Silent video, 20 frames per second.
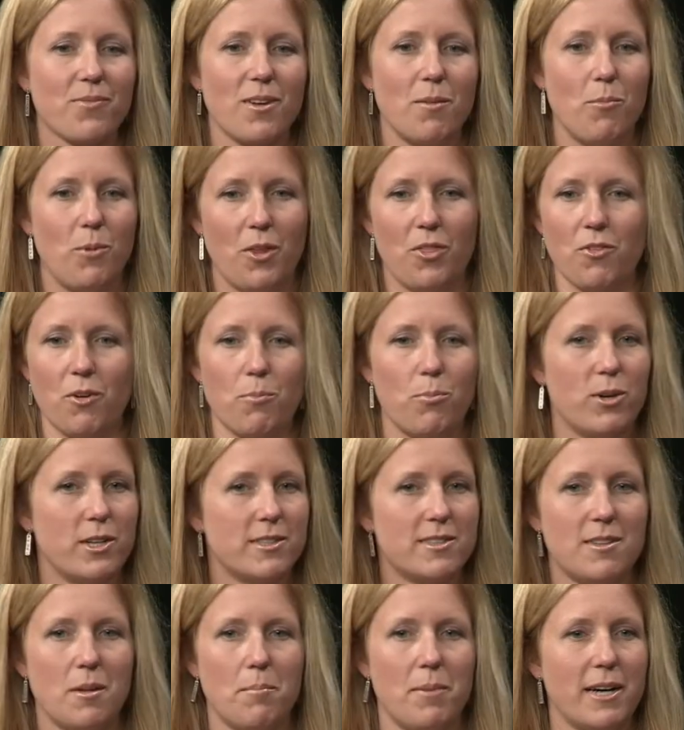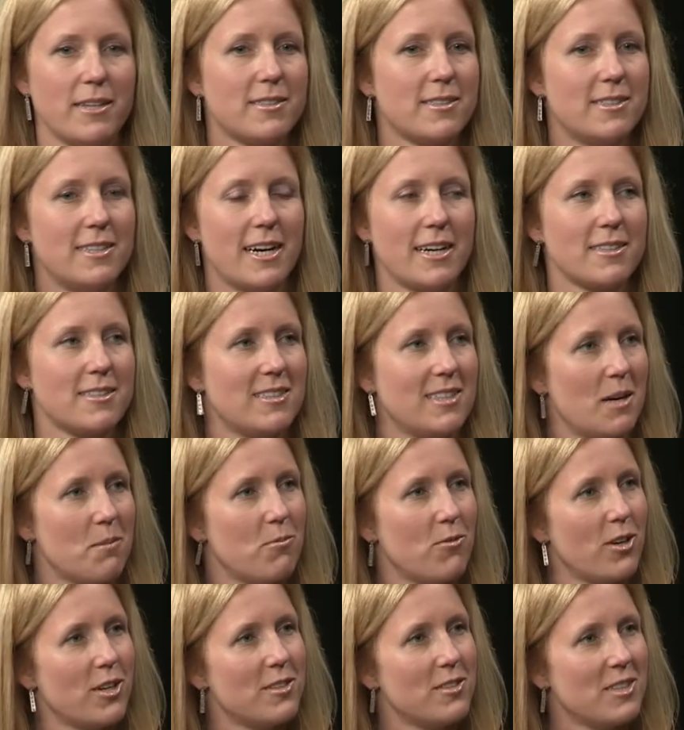Winthrop was the best next
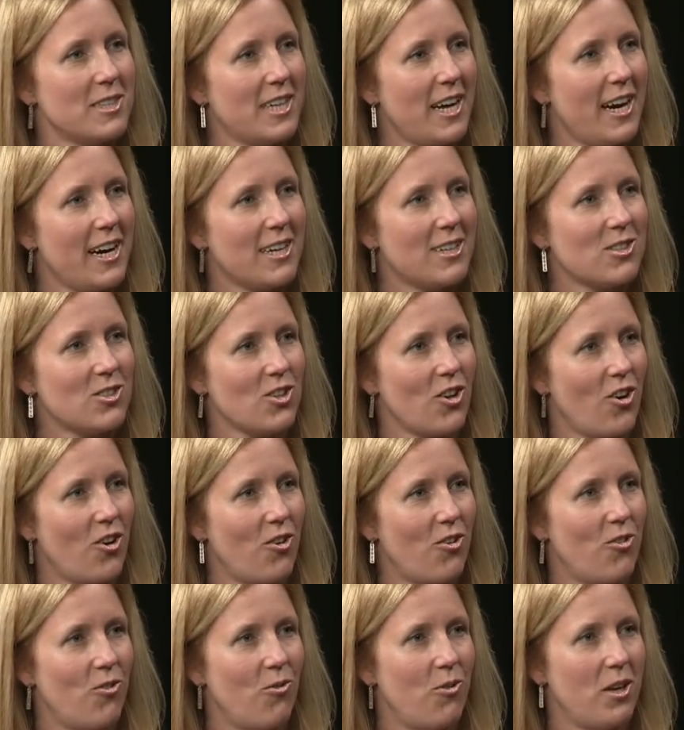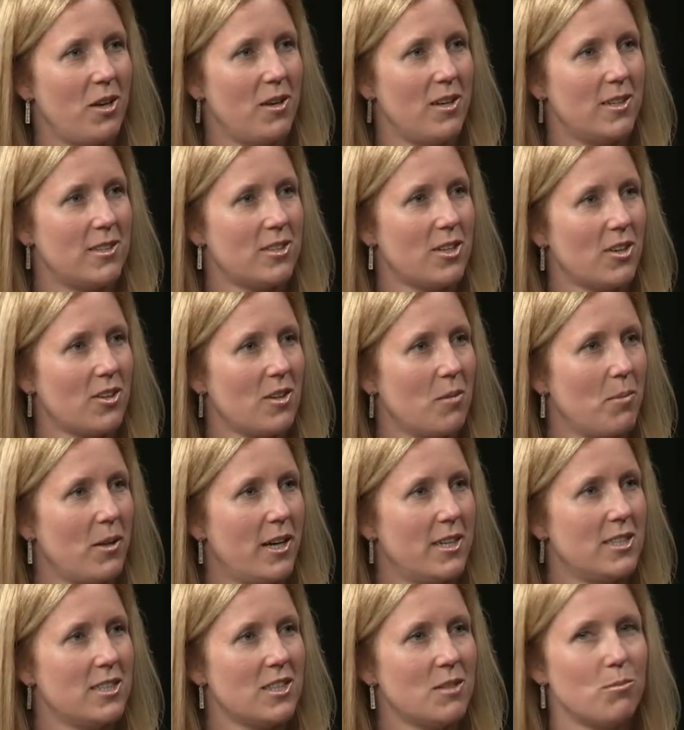step for us to take, so mm -hmm. we took the
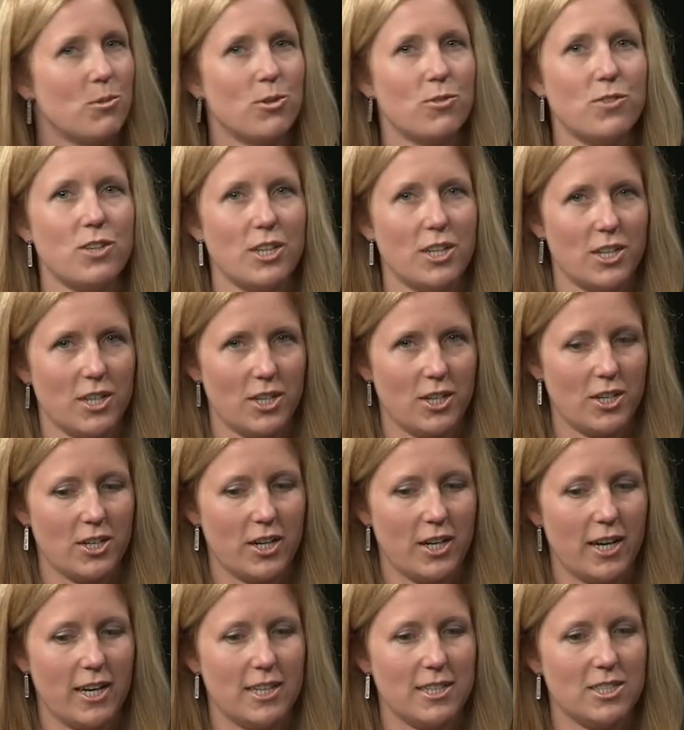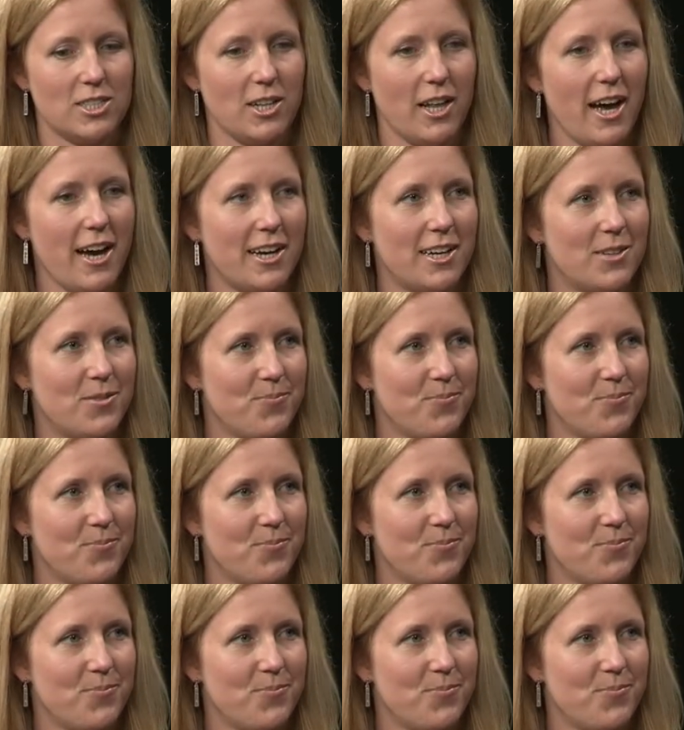plunge and moved here in July.